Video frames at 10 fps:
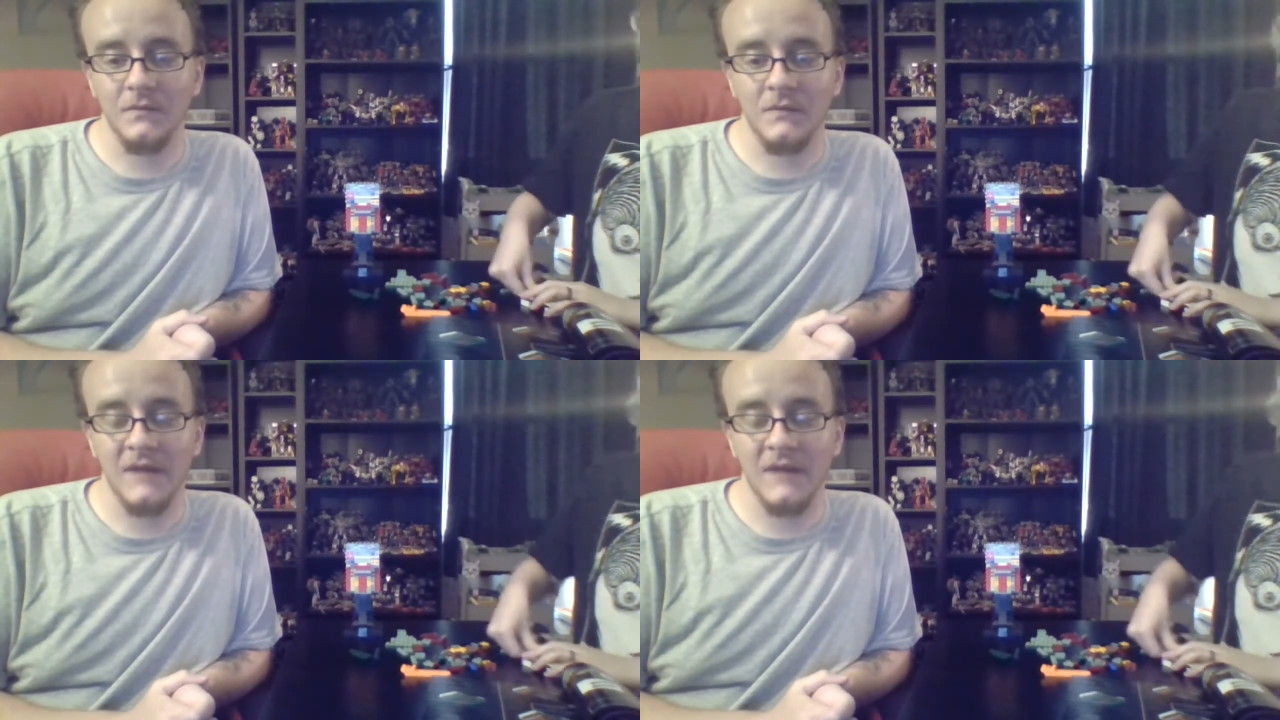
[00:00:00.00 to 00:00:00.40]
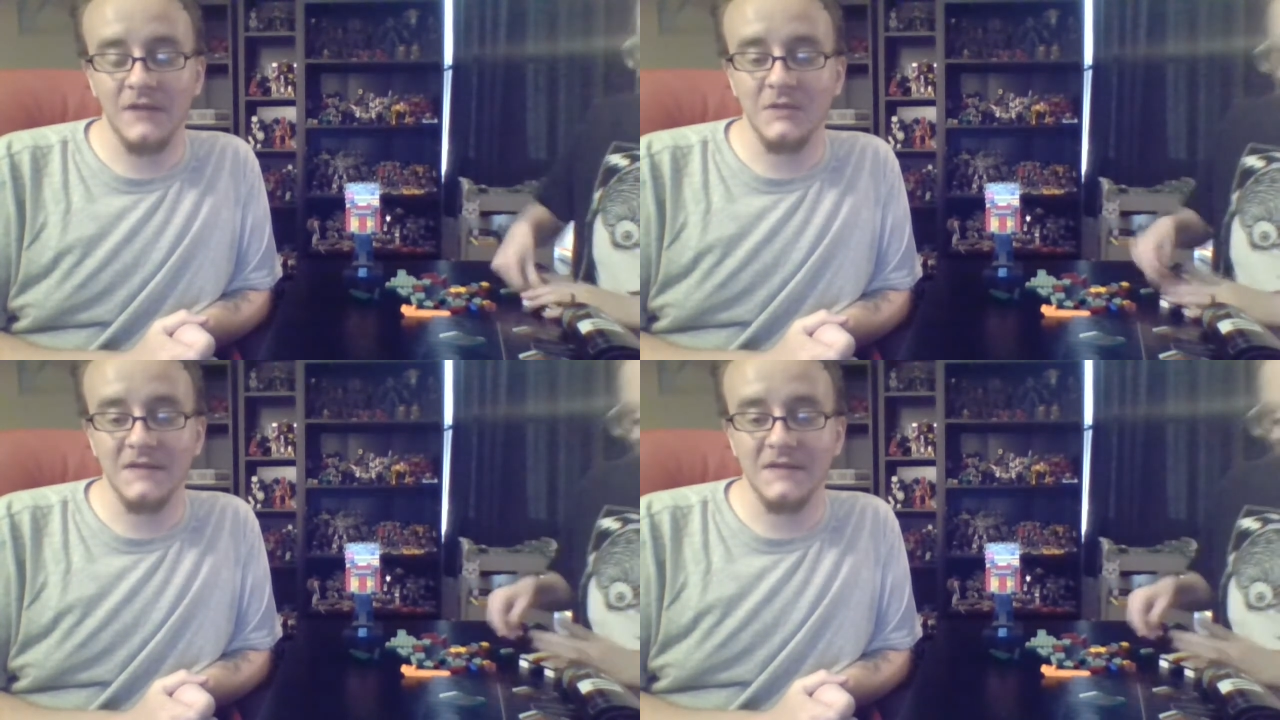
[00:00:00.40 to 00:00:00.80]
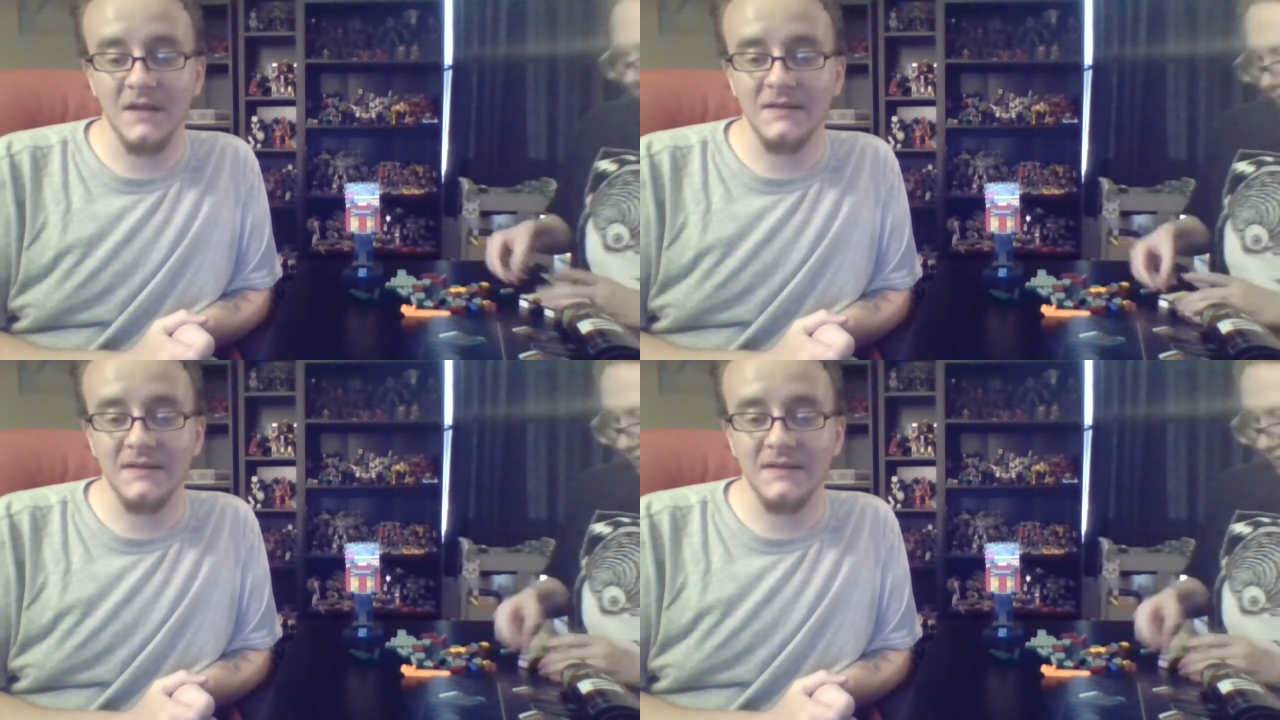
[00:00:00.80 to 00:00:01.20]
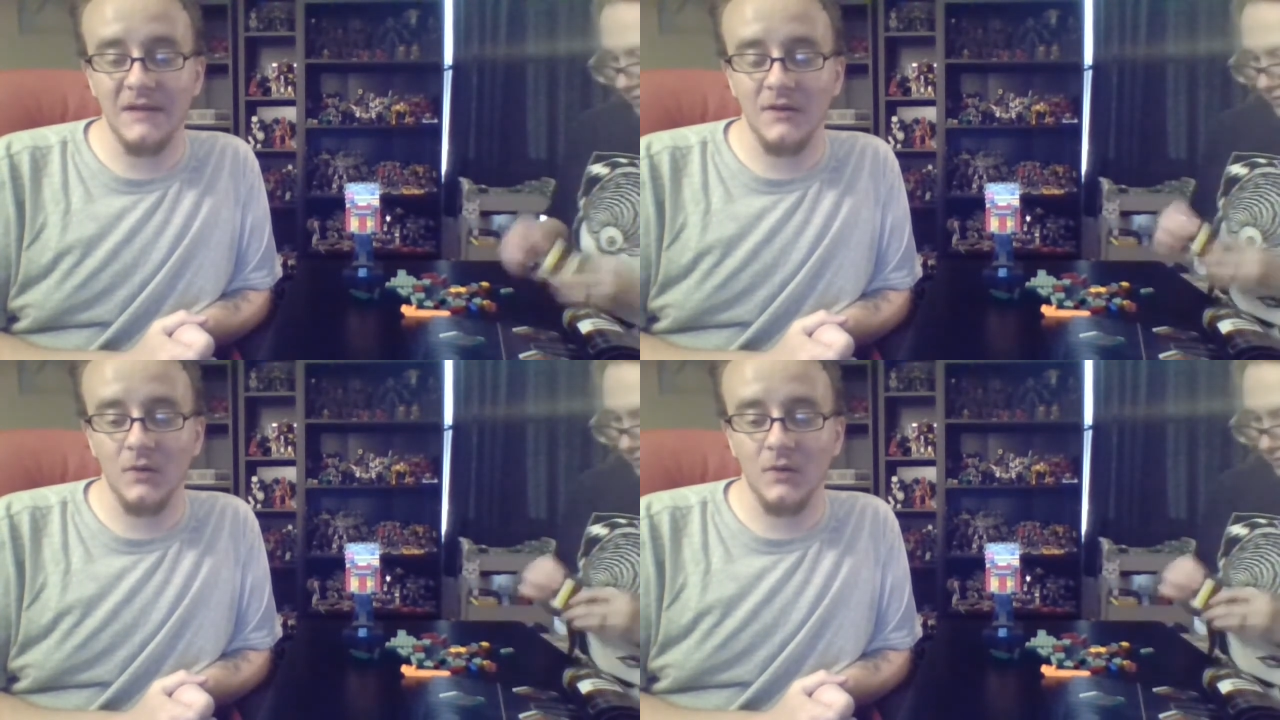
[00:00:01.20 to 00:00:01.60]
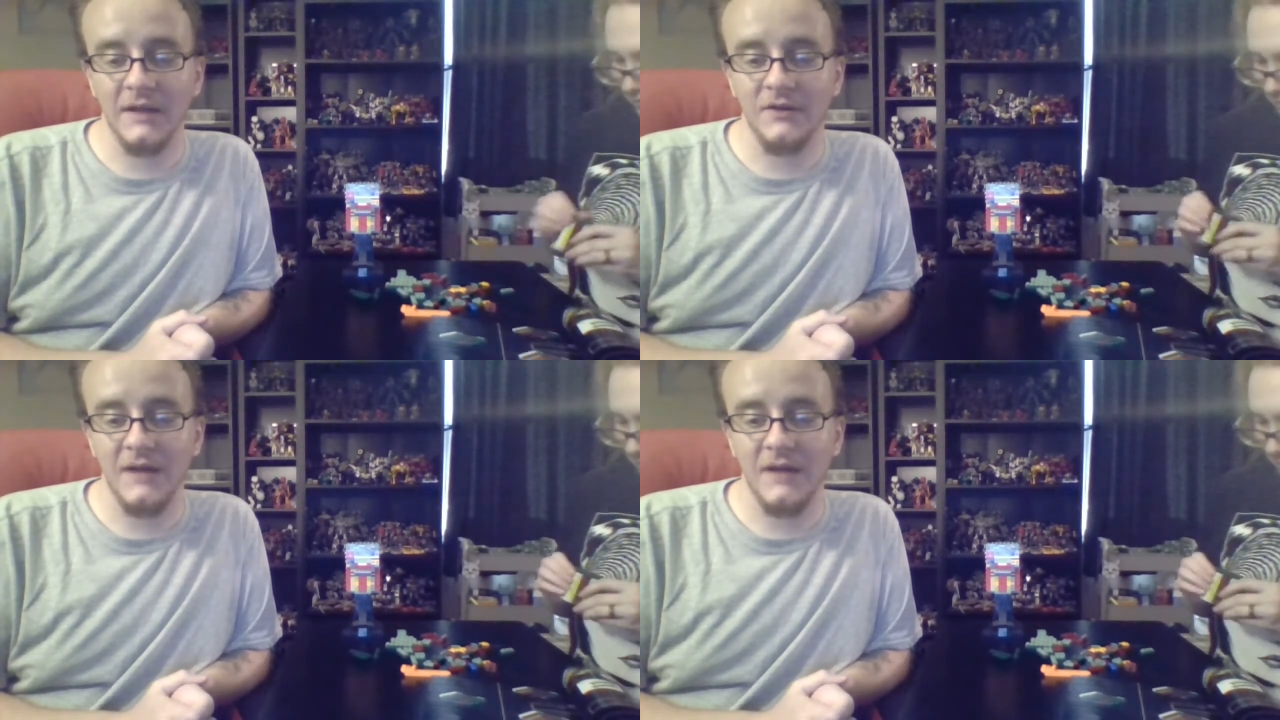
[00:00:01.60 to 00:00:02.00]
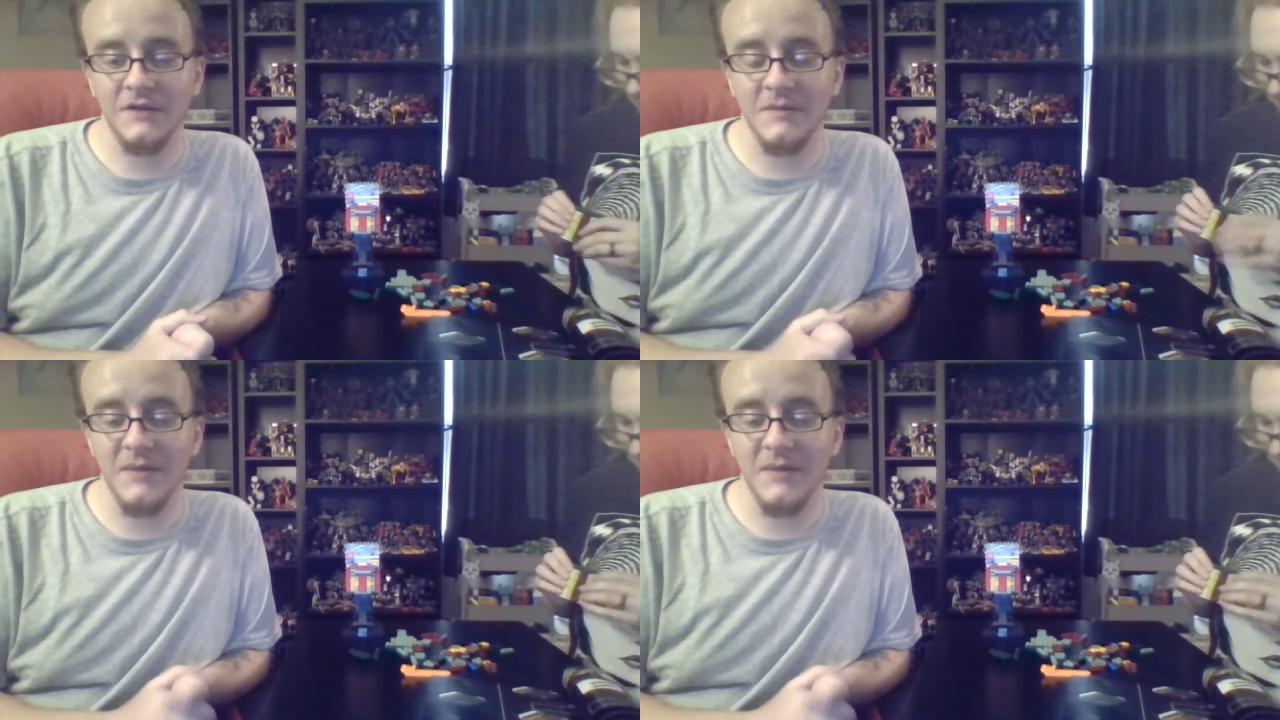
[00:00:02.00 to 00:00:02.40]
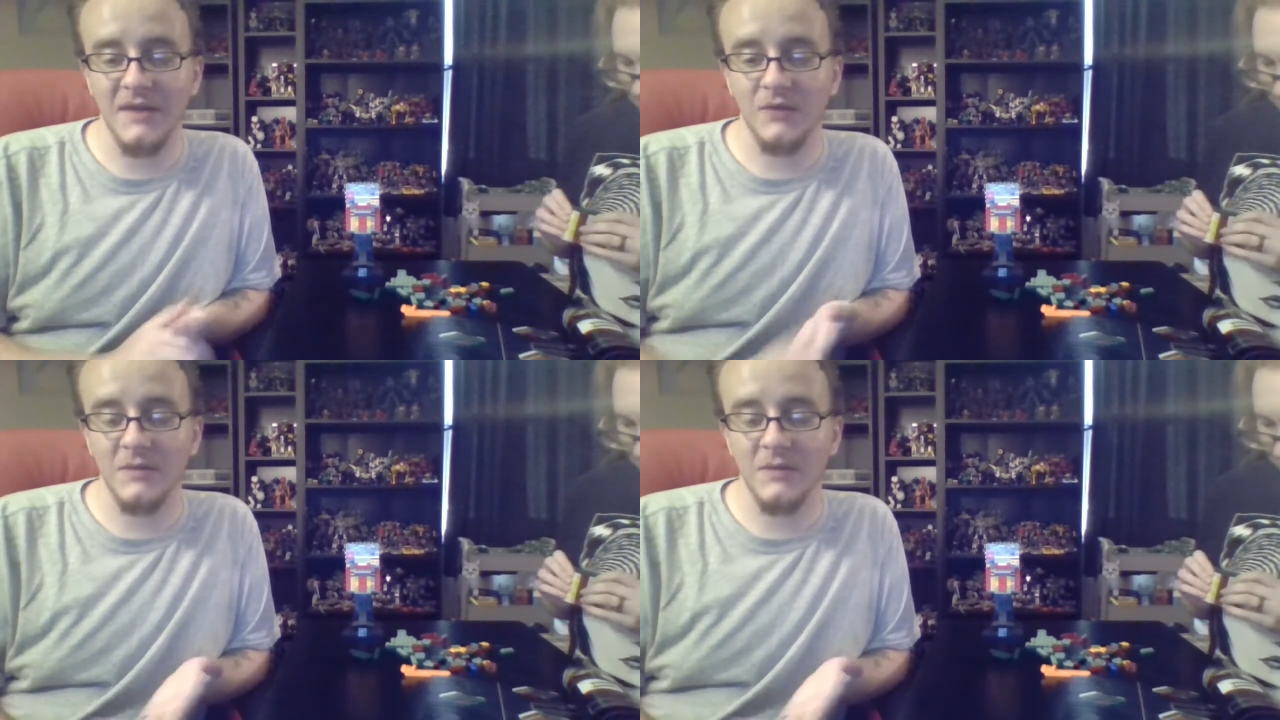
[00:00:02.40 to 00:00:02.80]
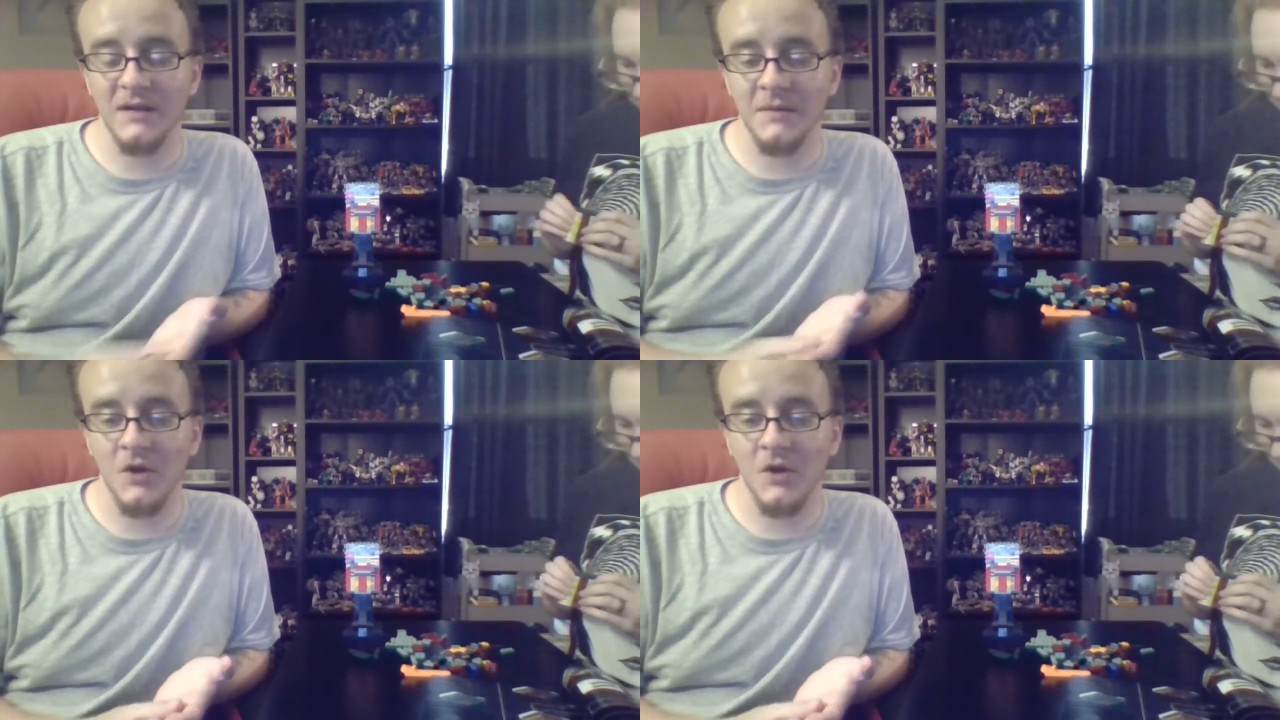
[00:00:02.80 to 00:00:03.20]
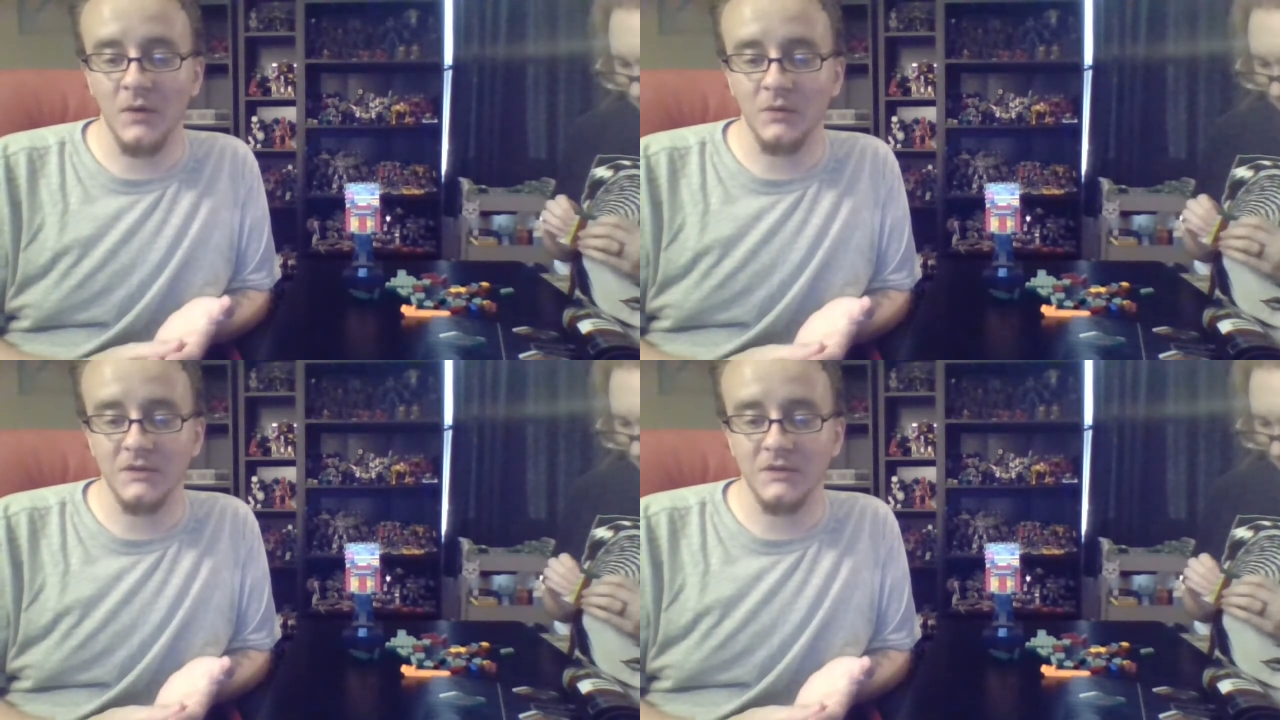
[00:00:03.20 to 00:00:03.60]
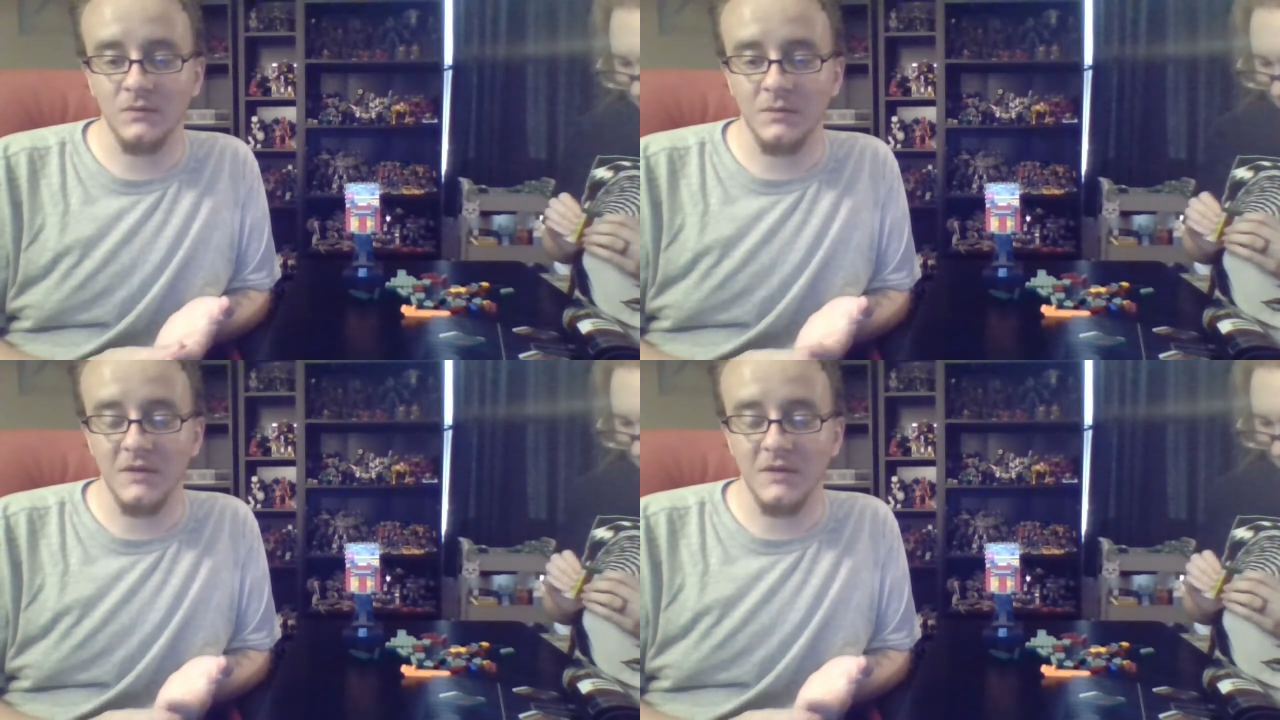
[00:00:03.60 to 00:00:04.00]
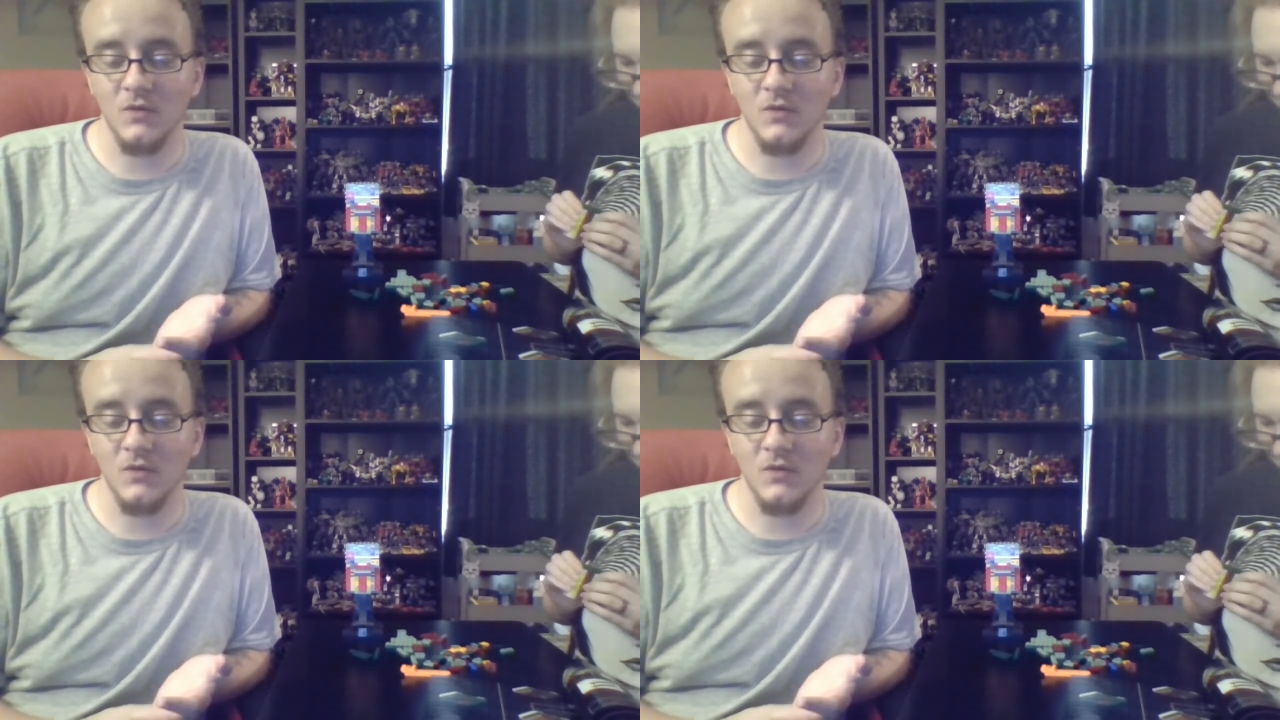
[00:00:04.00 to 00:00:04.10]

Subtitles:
Tatooine Suns is down in Orlando now, so maybe they would end up going, which would be cool